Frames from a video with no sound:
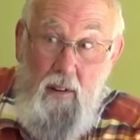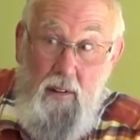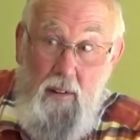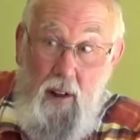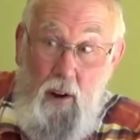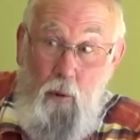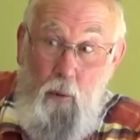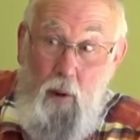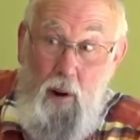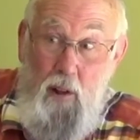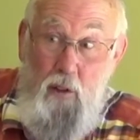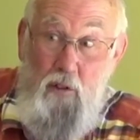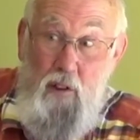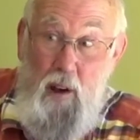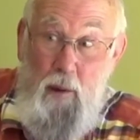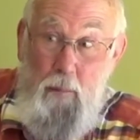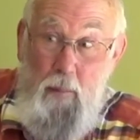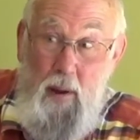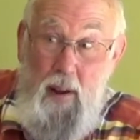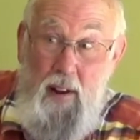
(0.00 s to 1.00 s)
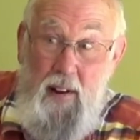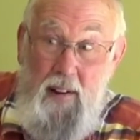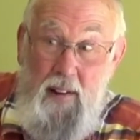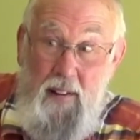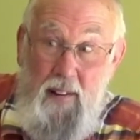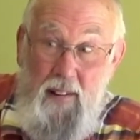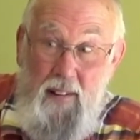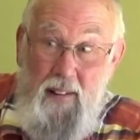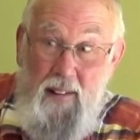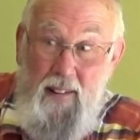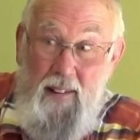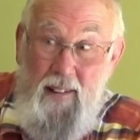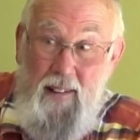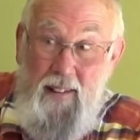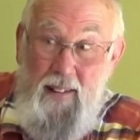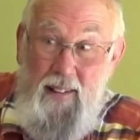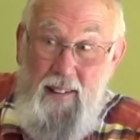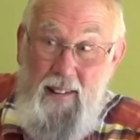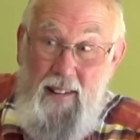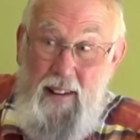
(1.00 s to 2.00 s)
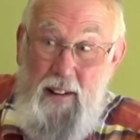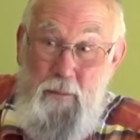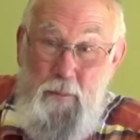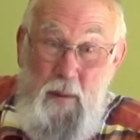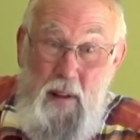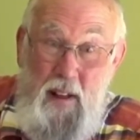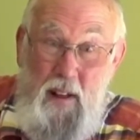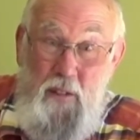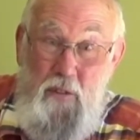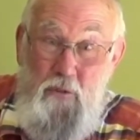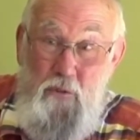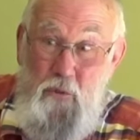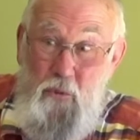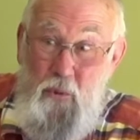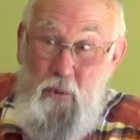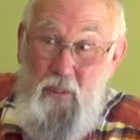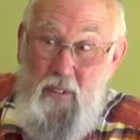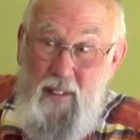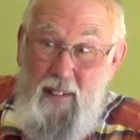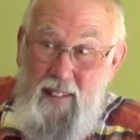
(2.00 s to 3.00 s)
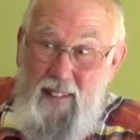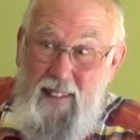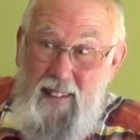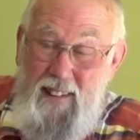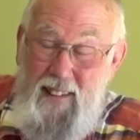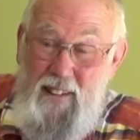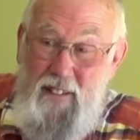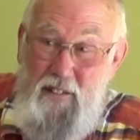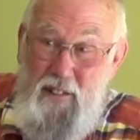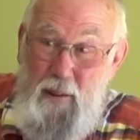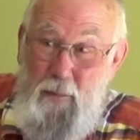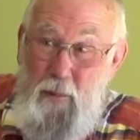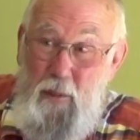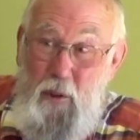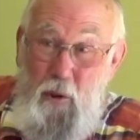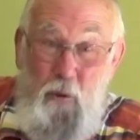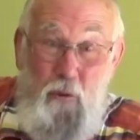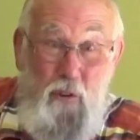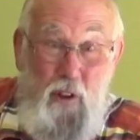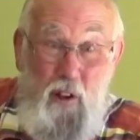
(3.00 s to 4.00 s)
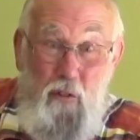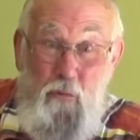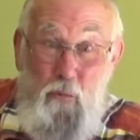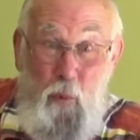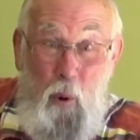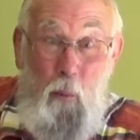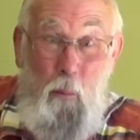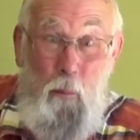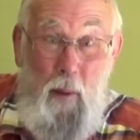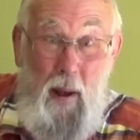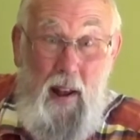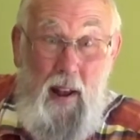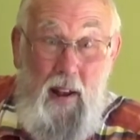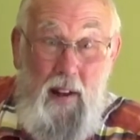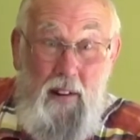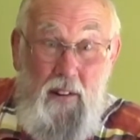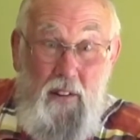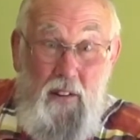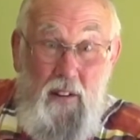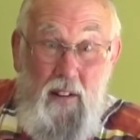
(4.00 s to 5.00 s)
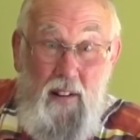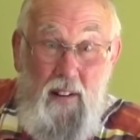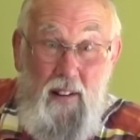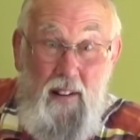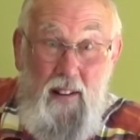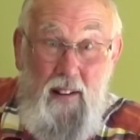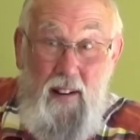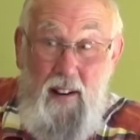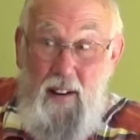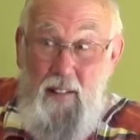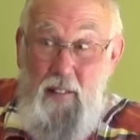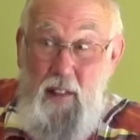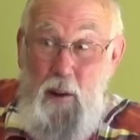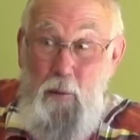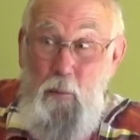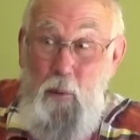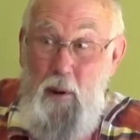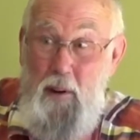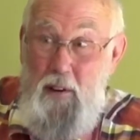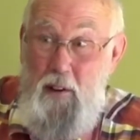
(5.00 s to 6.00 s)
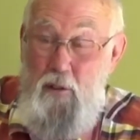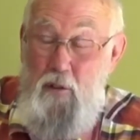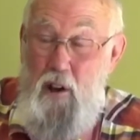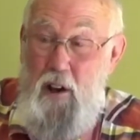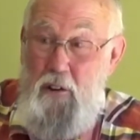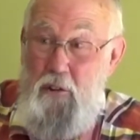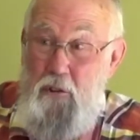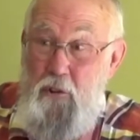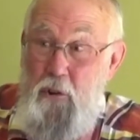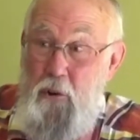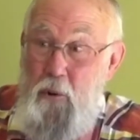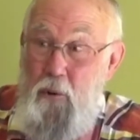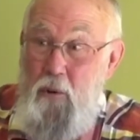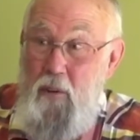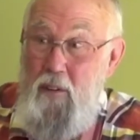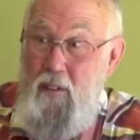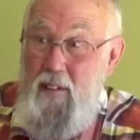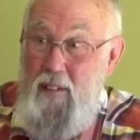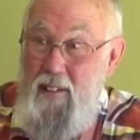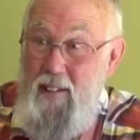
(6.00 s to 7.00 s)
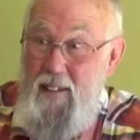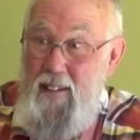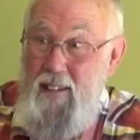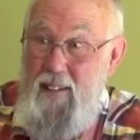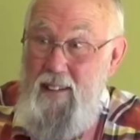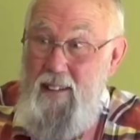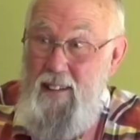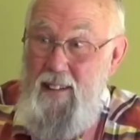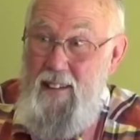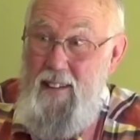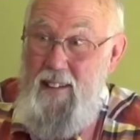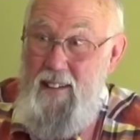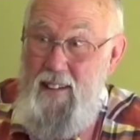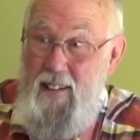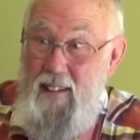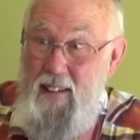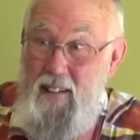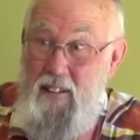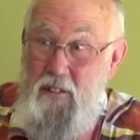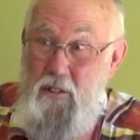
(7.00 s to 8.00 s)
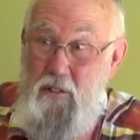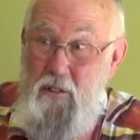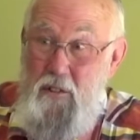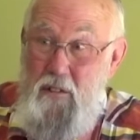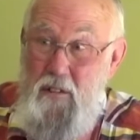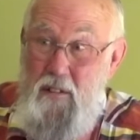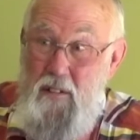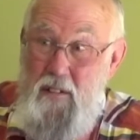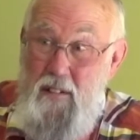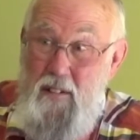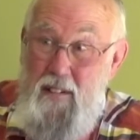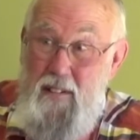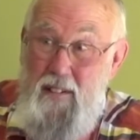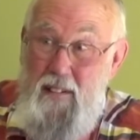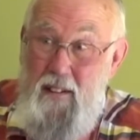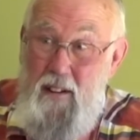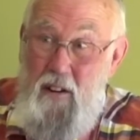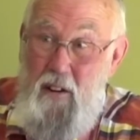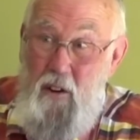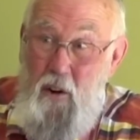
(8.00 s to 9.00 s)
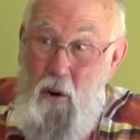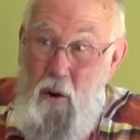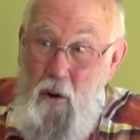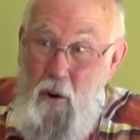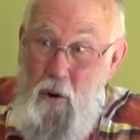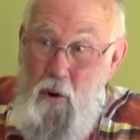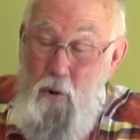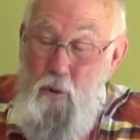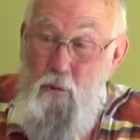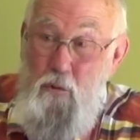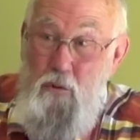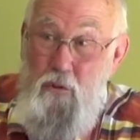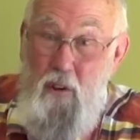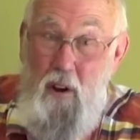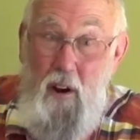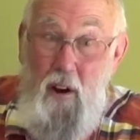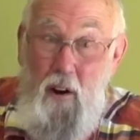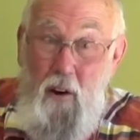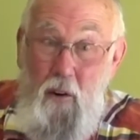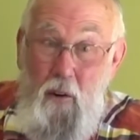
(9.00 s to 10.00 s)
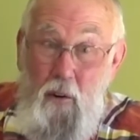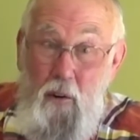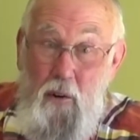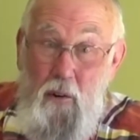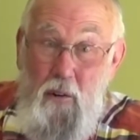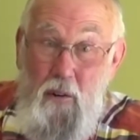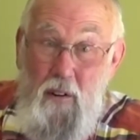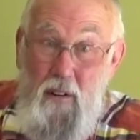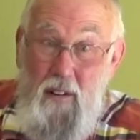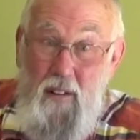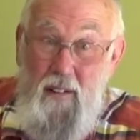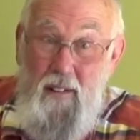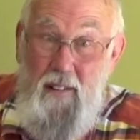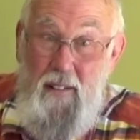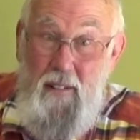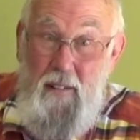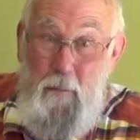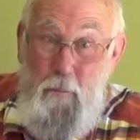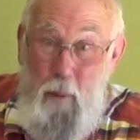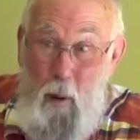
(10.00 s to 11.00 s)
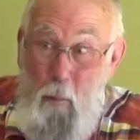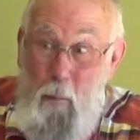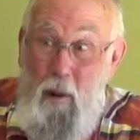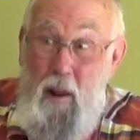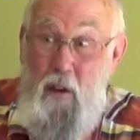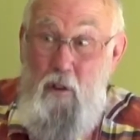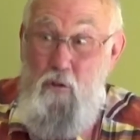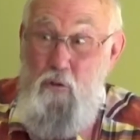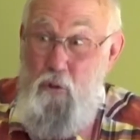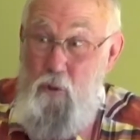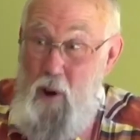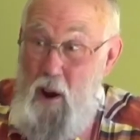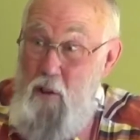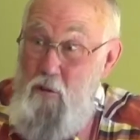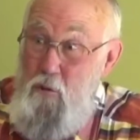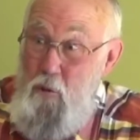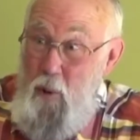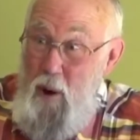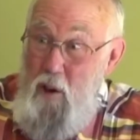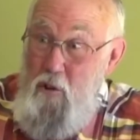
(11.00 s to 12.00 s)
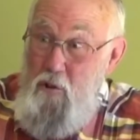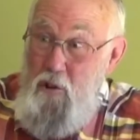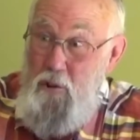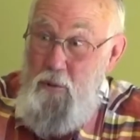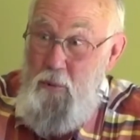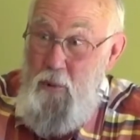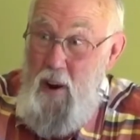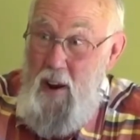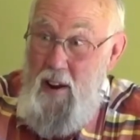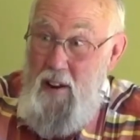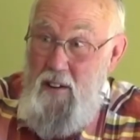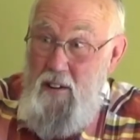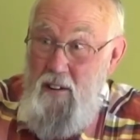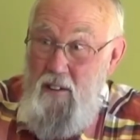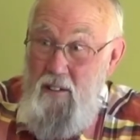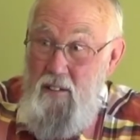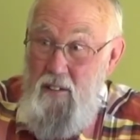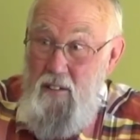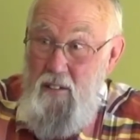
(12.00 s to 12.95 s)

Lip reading: Now, what does that mean? It means some of those kids won't make it. And then what does that do? it hurts our published graduation rate.